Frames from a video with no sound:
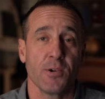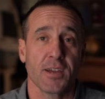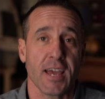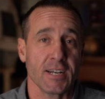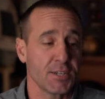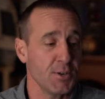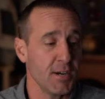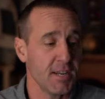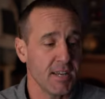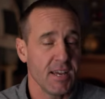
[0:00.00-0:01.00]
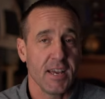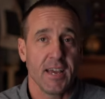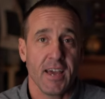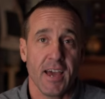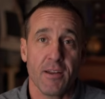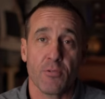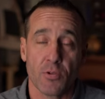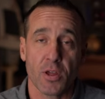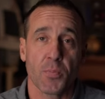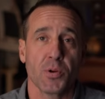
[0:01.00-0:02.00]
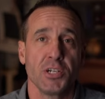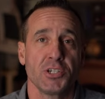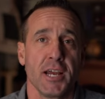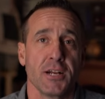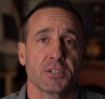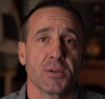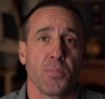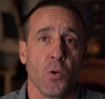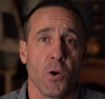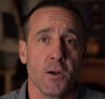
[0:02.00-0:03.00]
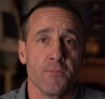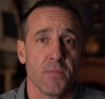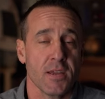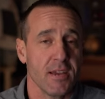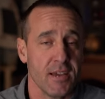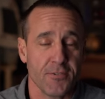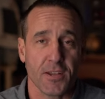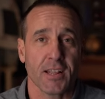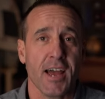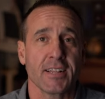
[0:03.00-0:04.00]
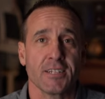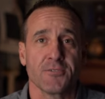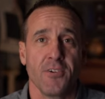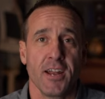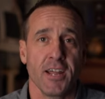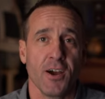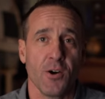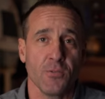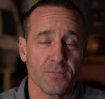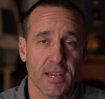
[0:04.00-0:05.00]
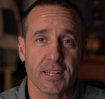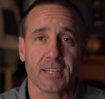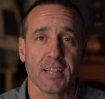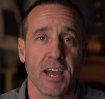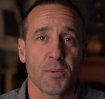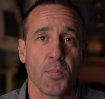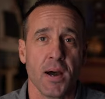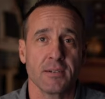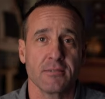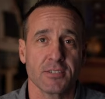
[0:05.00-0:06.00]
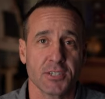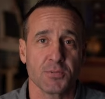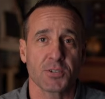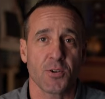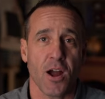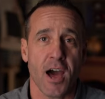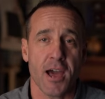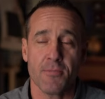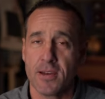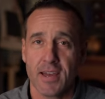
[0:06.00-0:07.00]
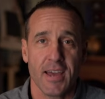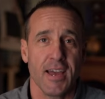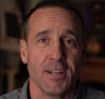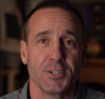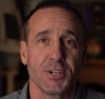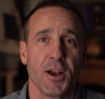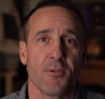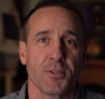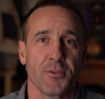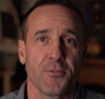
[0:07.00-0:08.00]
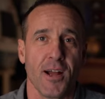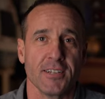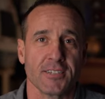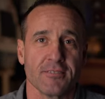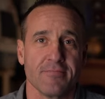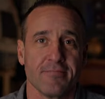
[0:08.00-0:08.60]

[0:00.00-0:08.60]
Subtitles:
we'll get to it. And we really appreciate your support. If you like this video, hit the like button, subscribe, and share it with your friends.